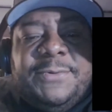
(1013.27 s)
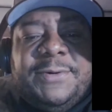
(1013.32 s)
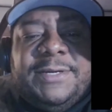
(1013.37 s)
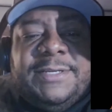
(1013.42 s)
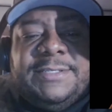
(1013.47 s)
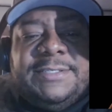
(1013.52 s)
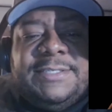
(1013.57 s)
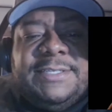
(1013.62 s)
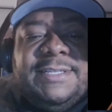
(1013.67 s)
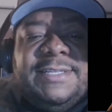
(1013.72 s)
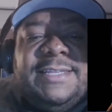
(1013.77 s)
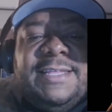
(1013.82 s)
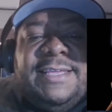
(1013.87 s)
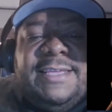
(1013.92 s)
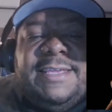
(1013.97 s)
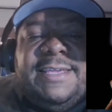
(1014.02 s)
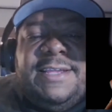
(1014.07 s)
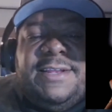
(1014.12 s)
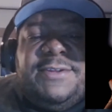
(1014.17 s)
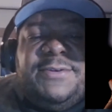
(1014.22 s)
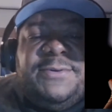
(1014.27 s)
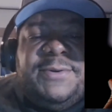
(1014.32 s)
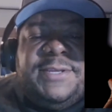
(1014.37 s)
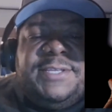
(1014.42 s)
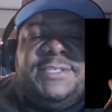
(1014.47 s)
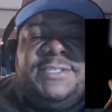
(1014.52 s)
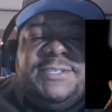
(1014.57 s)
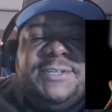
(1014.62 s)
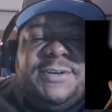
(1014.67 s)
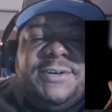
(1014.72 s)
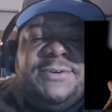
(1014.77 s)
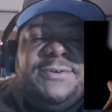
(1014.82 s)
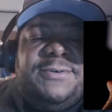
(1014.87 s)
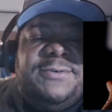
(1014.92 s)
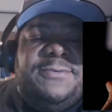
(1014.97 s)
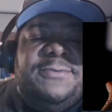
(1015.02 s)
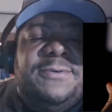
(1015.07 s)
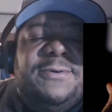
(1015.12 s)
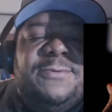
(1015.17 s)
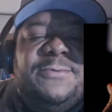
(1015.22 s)
was linking to
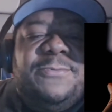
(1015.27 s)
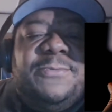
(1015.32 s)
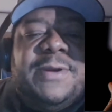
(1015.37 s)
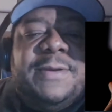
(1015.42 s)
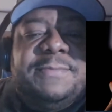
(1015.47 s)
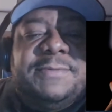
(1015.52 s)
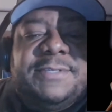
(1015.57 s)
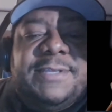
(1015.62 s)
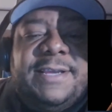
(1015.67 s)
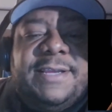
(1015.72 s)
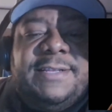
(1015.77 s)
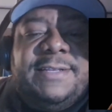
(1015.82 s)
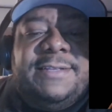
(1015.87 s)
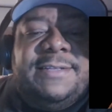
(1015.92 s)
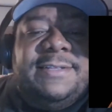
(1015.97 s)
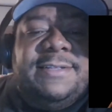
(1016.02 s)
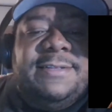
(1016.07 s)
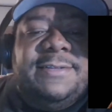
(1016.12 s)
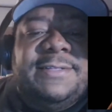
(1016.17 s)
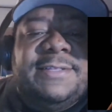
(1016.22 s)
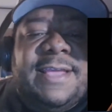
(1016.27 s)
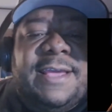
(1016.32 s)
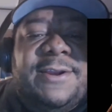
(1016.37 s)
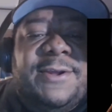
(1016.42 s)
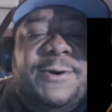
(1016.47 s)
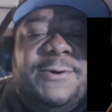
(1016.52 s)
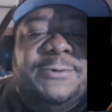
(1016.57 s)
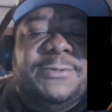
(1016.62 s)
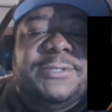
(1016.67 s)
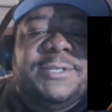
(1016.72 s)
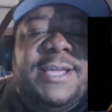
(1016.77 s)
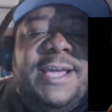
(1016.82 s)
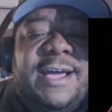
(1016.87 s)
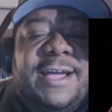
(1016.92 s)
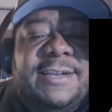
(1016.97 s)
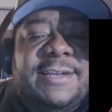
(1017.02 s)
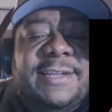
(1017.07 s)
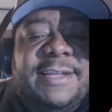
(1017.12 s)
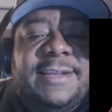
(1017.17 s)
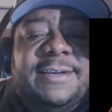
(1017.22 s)
external website that hosts
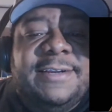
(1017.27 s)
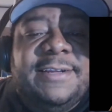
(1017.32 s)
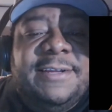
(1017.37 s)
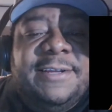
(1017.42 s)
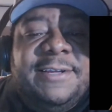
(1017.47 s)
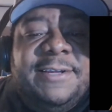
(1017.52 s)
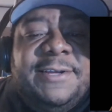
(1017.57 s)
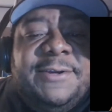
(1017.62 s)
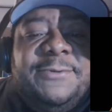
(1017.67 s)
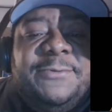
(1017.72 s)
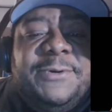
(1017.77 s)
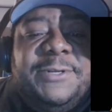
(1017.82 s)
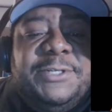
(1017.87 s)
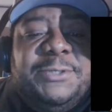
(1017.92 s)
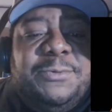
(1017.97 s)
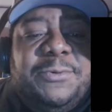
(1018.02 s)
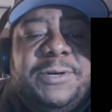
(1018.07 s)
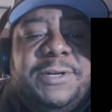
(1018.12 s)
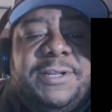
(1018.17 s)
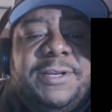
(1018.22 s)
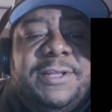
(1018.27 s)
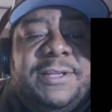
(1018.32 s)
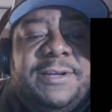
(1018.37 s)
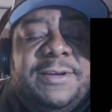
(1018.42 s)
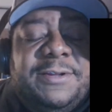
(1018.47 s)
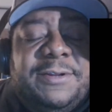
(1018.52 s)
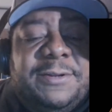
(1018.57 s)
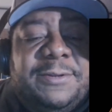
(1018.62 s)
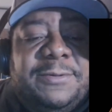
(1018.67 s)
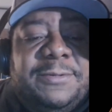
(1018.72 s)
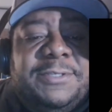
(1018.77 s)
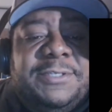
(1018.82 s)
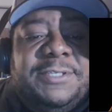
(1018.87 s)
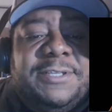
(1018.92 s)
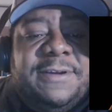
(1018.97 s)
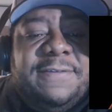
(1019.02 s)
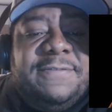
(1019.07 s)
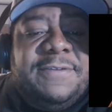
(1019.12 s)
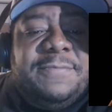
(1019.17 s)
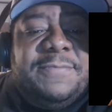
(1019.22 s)
content, which wouldn't include
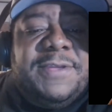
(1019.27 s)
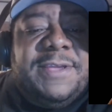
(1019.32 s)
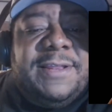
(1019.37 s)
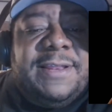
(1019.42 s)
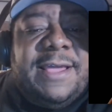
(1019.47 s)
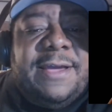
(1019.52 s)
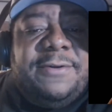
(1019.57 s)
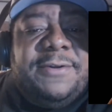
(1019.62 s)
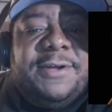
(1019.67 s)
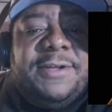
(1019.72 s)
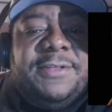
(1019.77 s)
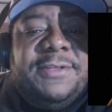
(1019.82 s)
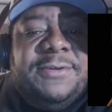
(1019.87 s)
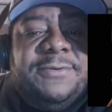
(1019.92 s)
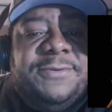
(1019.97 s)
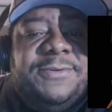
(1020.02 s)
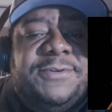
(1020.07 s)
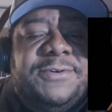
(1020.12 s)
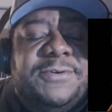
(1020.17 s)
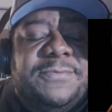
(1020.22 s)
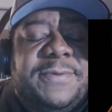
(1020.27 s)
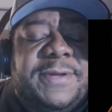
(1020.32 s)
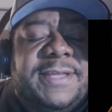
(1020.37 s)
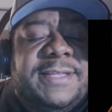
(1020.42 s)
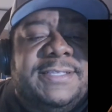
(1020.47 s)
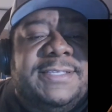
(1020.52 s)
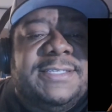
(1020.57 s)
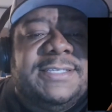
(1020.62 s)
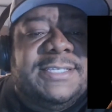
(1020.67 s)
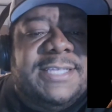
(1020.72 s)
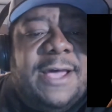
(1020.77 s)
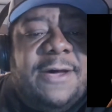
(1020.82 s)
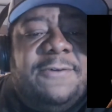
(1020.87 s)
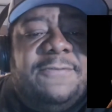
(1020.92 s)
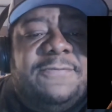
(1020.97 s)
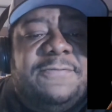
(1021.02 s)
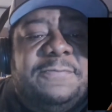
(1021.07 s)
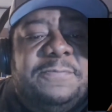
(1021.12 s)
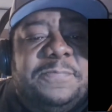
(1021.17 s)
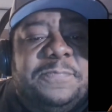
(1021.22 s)
stuff to be allowed on YouTube itself.
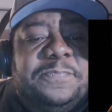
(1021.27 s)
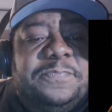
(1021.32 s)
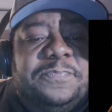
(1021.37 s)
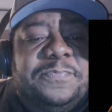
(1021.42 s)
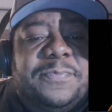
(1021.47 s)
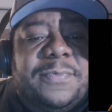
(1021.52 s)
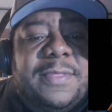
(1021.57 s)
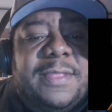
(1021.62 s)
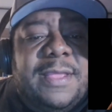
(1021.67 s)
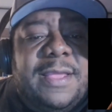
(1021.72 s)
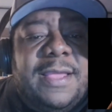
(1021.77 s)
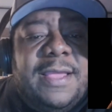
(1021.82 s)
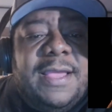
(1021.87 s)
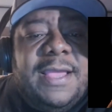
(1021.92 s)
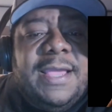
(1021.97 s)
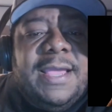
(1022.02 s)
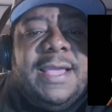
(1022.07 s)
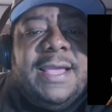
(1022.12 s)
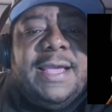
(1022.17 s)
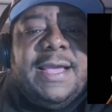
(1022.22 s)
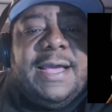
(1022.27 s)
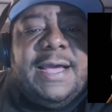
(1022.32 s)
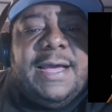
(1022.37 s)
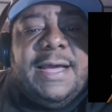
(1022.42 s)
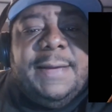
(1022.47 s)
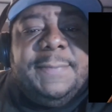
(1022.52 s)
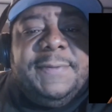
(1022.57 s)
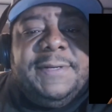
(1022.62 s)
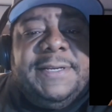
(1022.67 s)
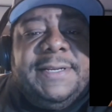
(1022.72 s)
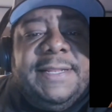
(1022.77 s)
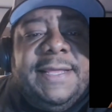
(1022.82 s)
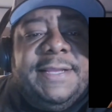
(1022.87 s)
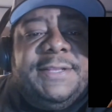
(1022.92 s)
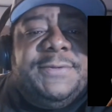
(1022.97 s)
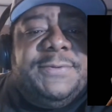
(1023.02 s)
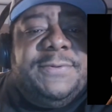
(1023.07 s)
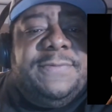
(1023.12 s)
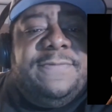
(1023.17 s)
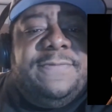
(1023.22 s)
And they
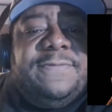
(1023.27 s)
like to